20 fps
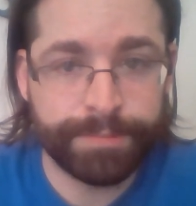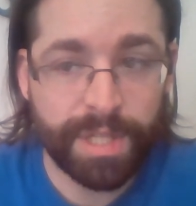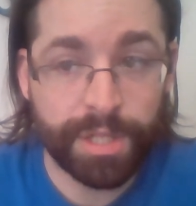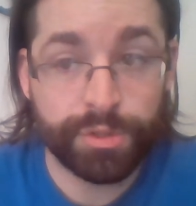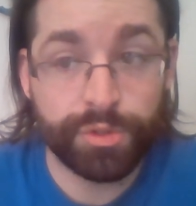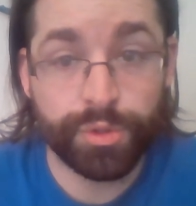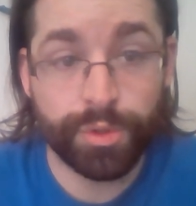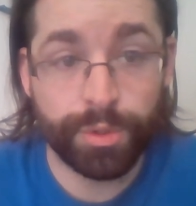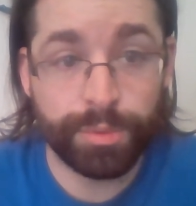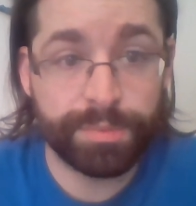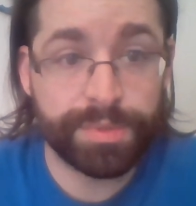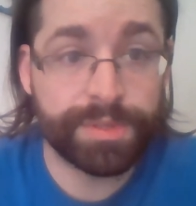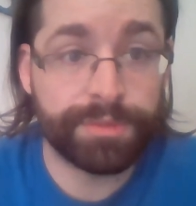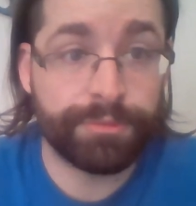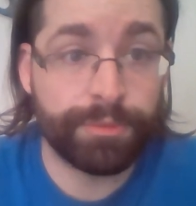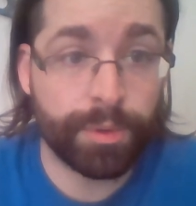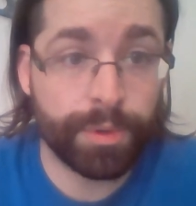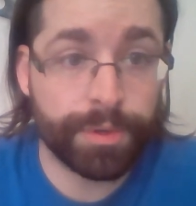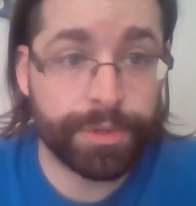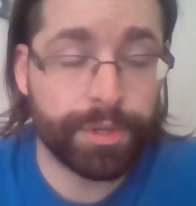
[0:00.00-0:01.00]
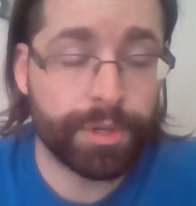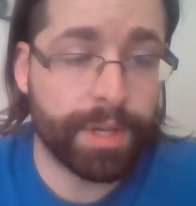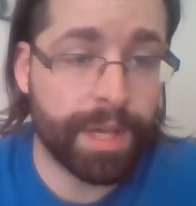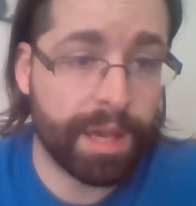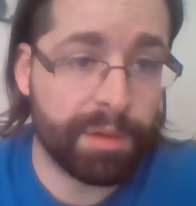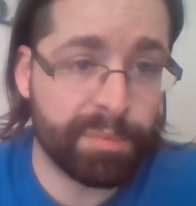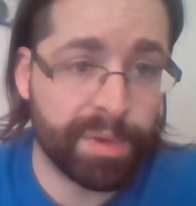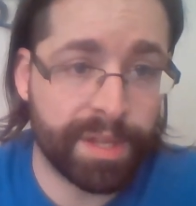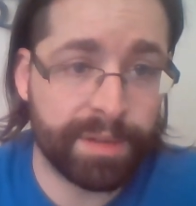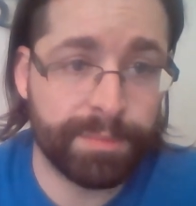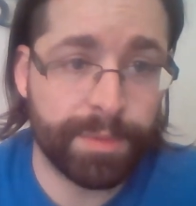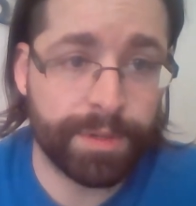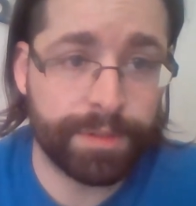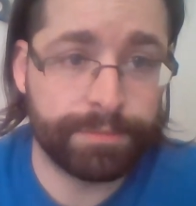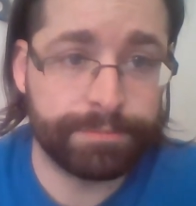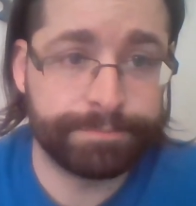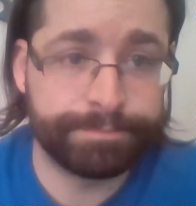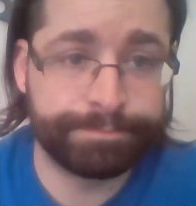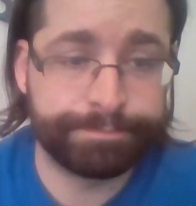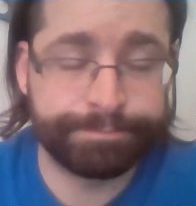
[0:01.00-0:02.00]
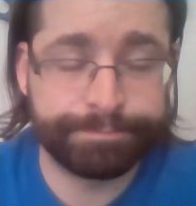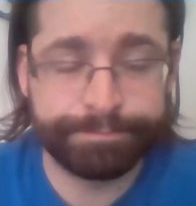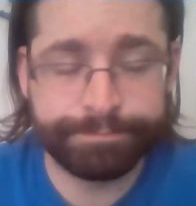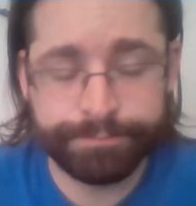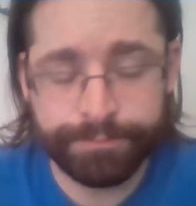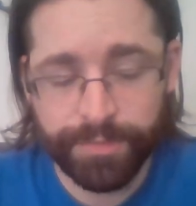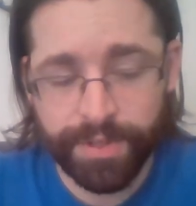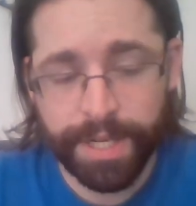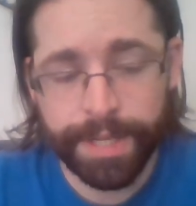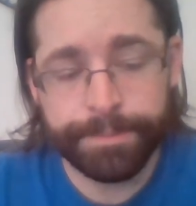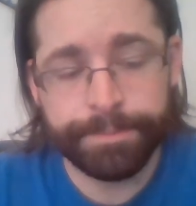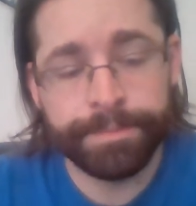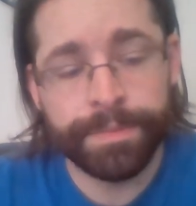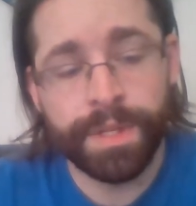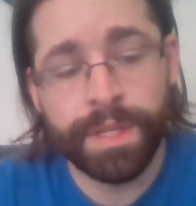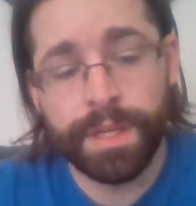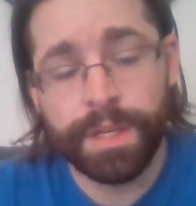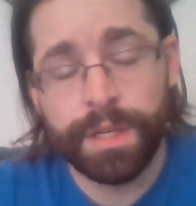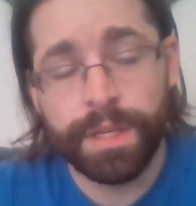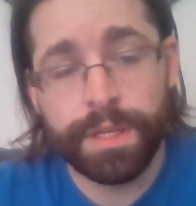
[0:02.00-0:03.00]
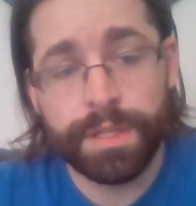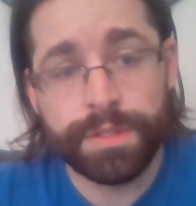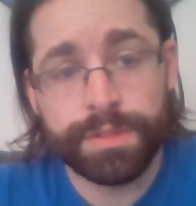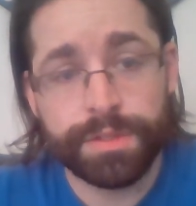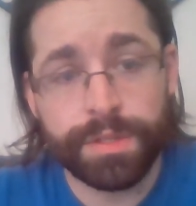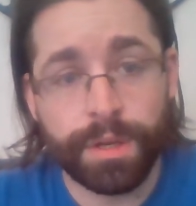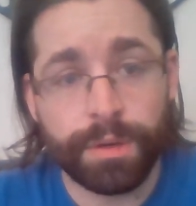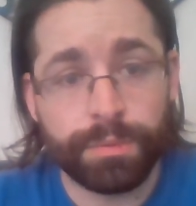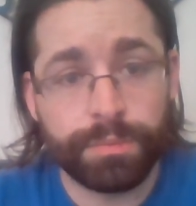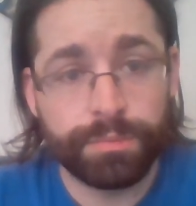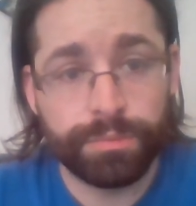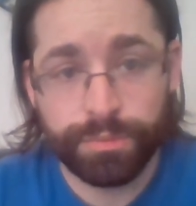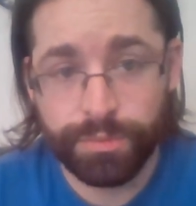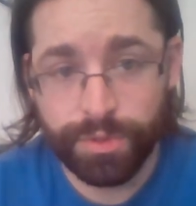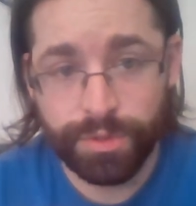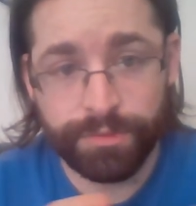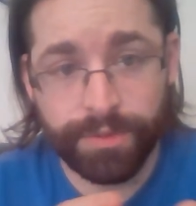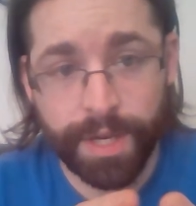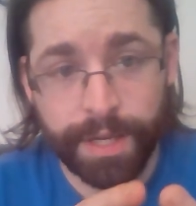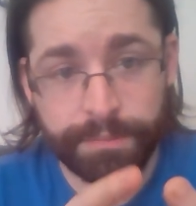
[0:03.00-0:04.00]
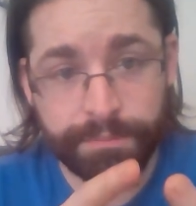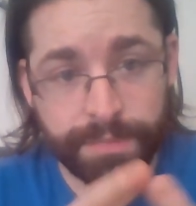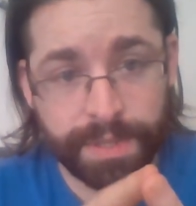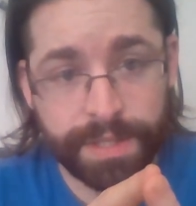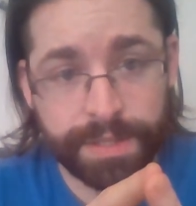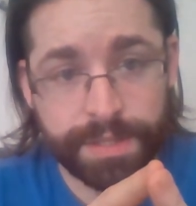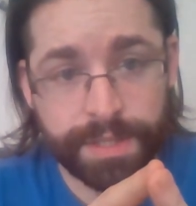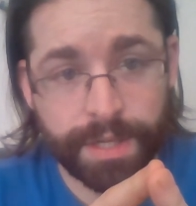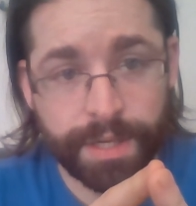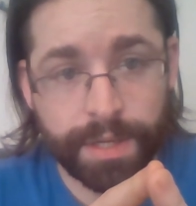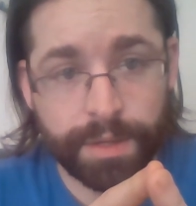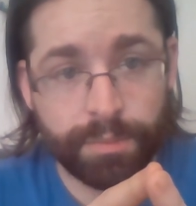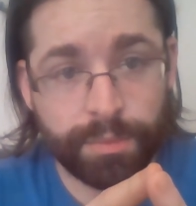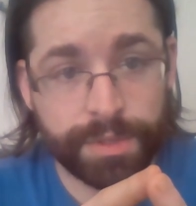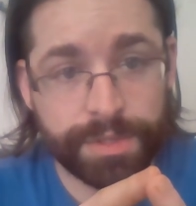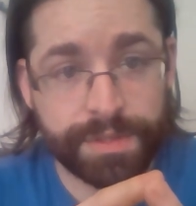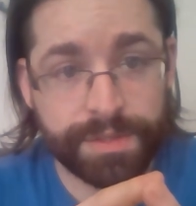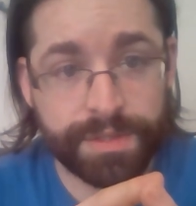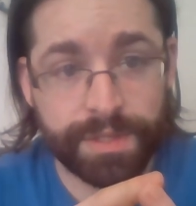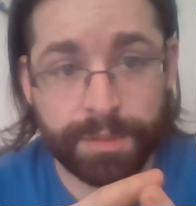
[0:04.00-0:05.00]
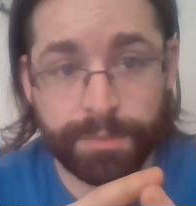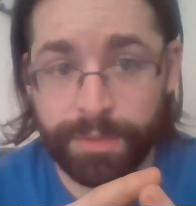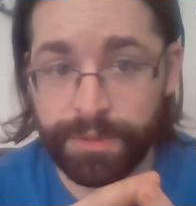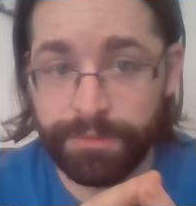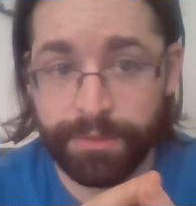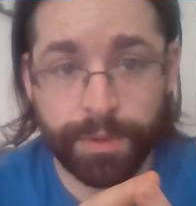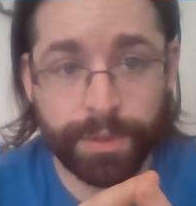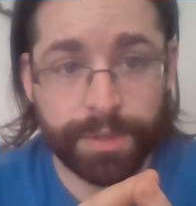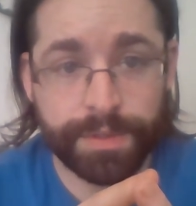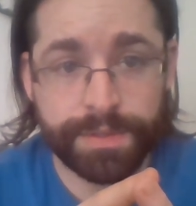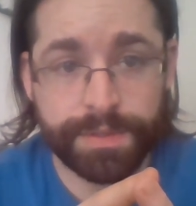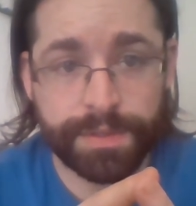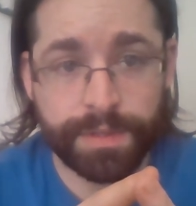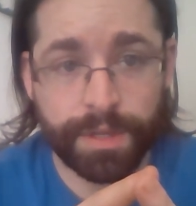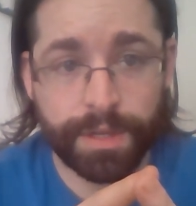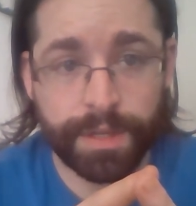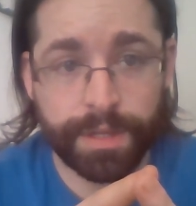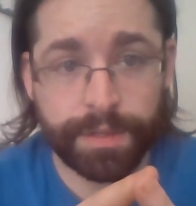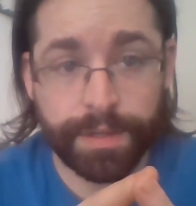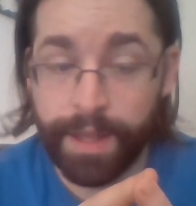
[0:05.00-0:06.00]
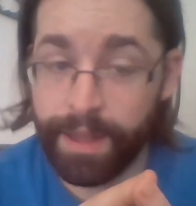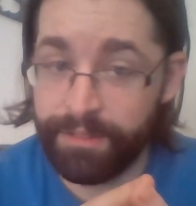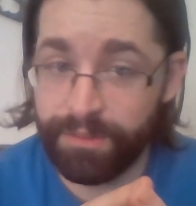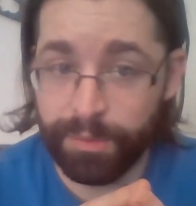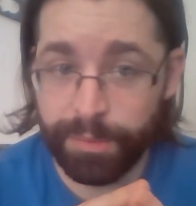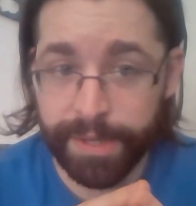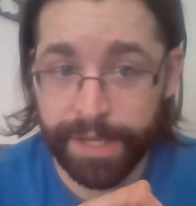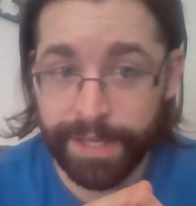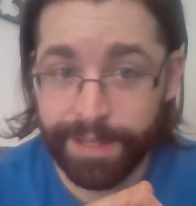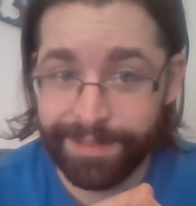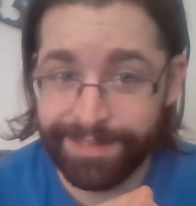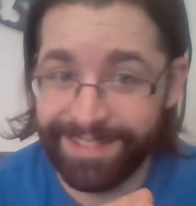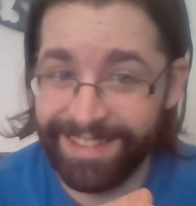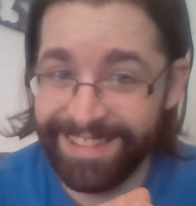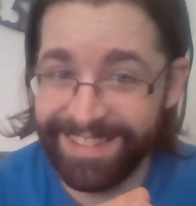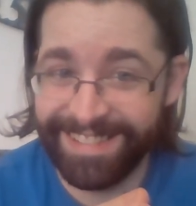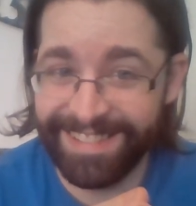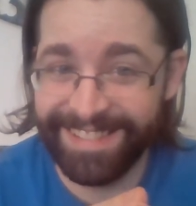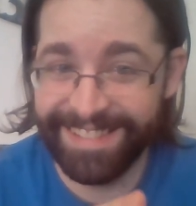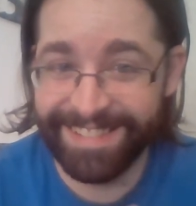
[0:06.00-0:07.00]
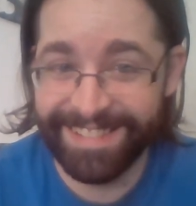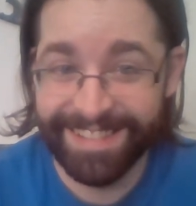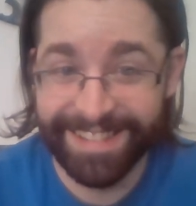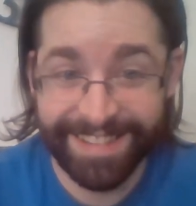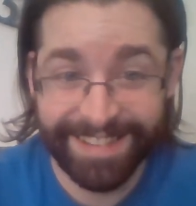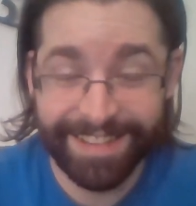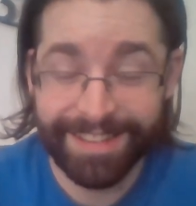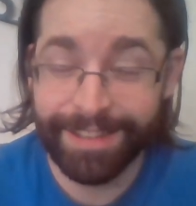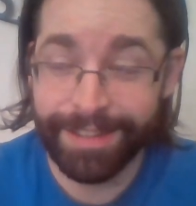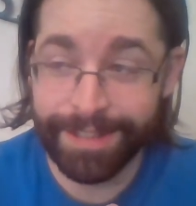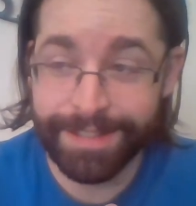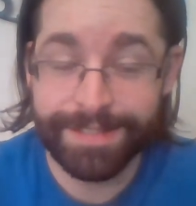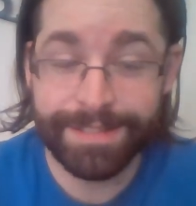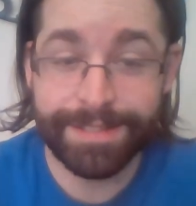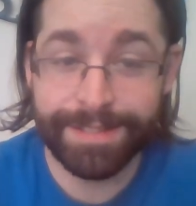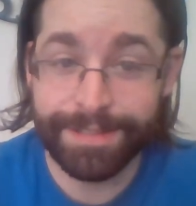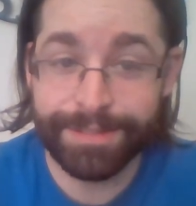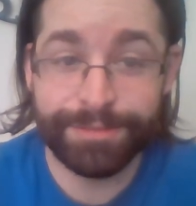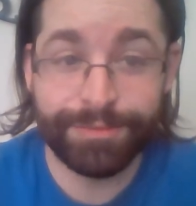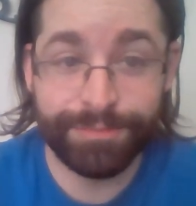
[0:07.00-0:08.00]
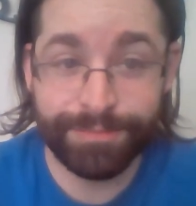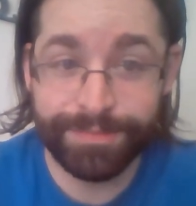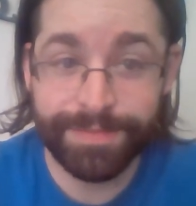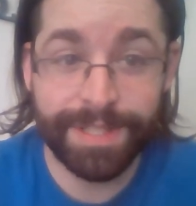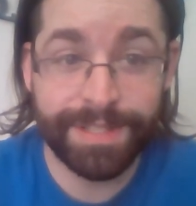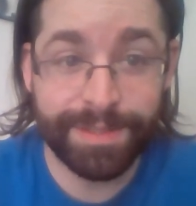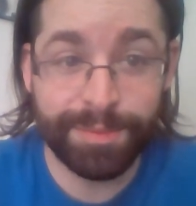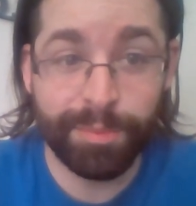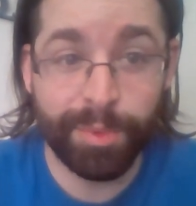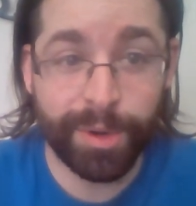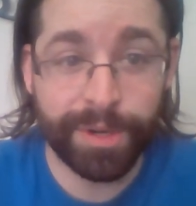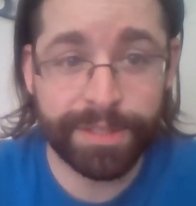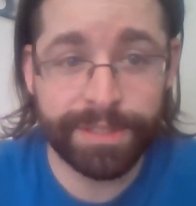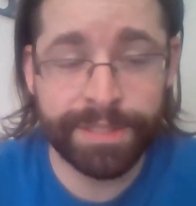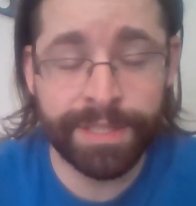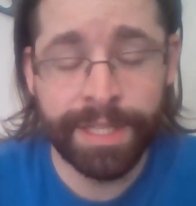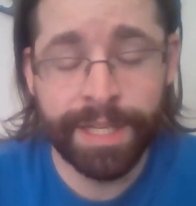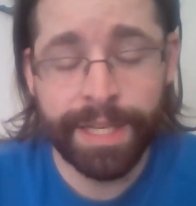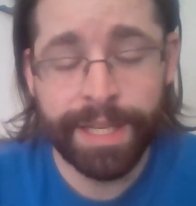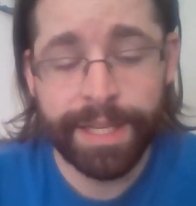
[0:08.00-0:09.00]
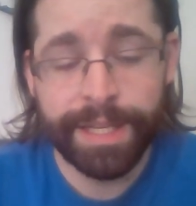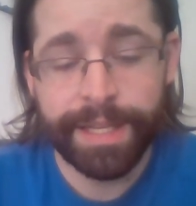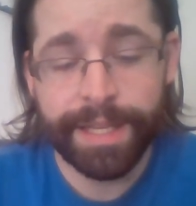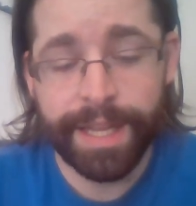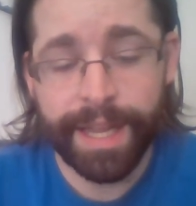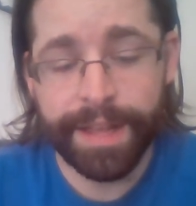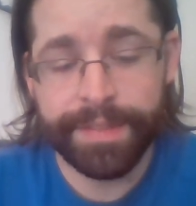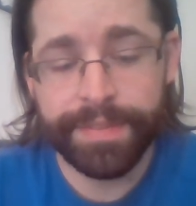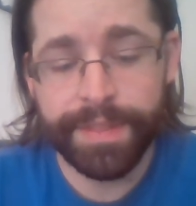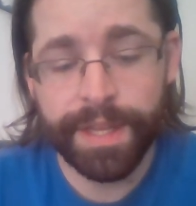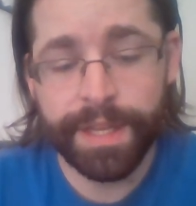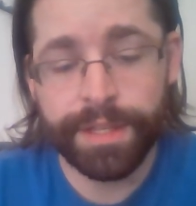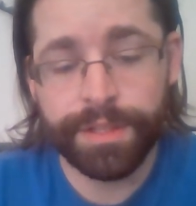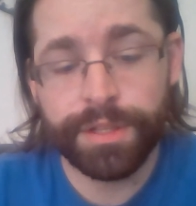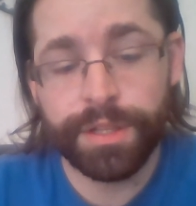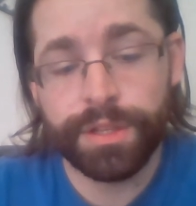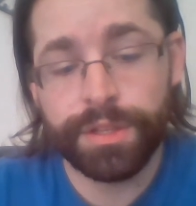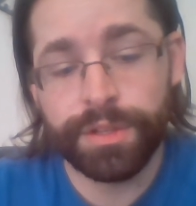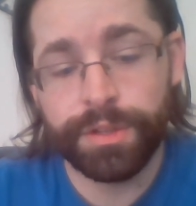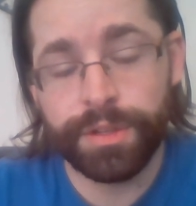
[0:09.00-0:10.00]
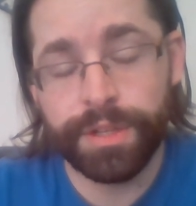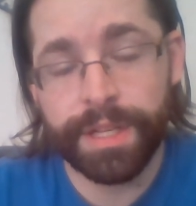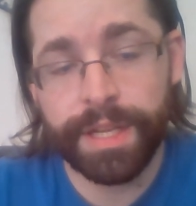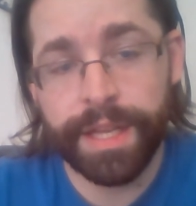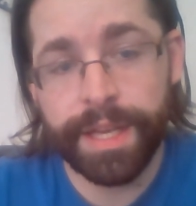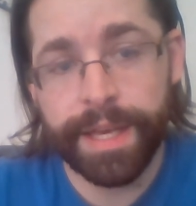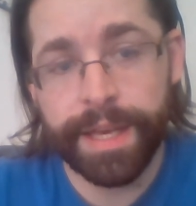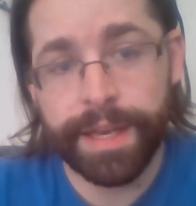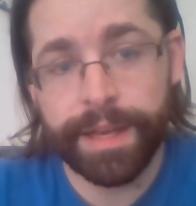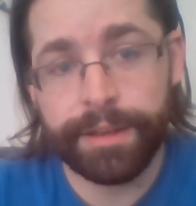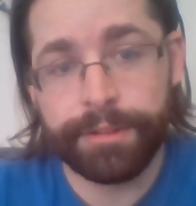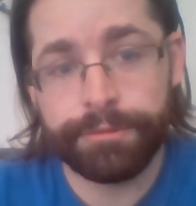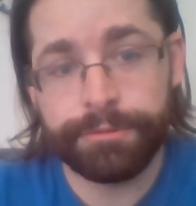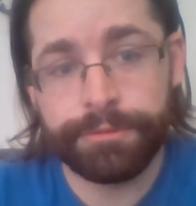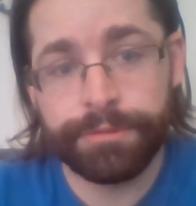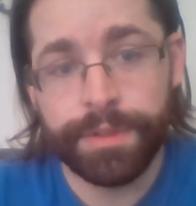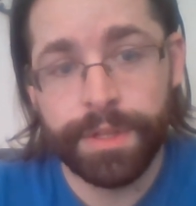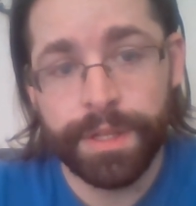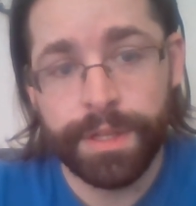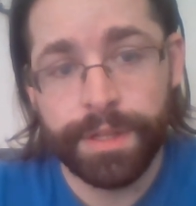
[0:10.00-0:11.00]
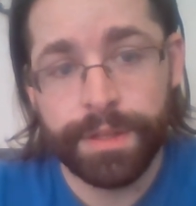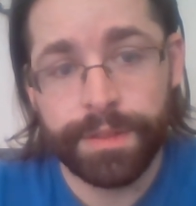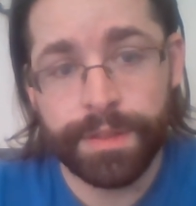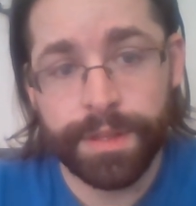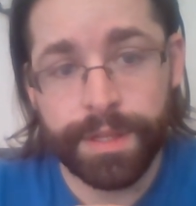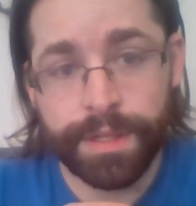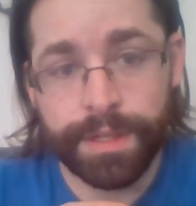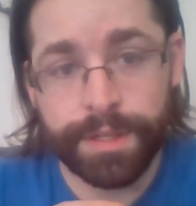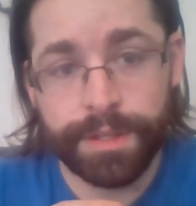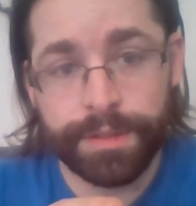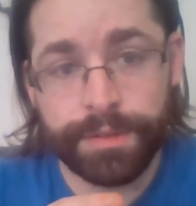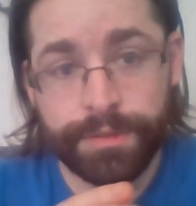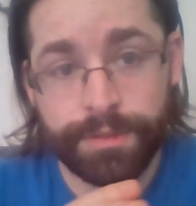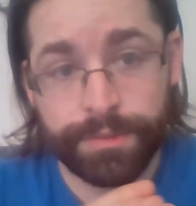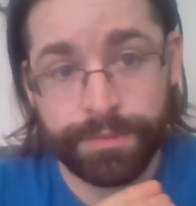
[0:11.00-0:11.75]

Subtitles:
troops for your campaign mode, right? So you've got military, which is going to be focused on everybody because it's important. And then you're going to have the